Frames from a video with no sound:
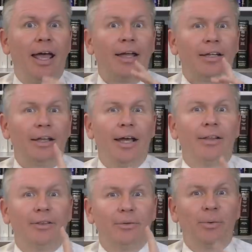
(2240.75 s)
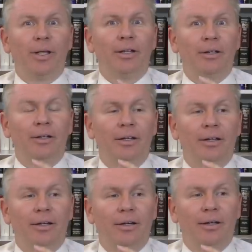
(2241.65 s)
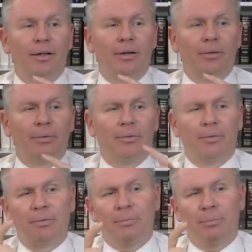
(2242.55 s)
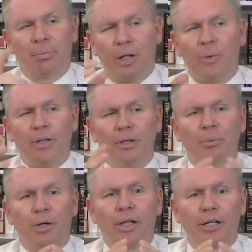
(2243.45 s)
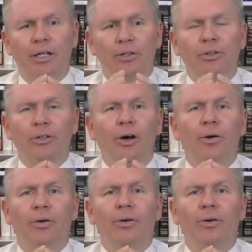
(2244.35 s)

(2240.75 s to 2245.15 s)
and yet the wind blowing them where they needed to go,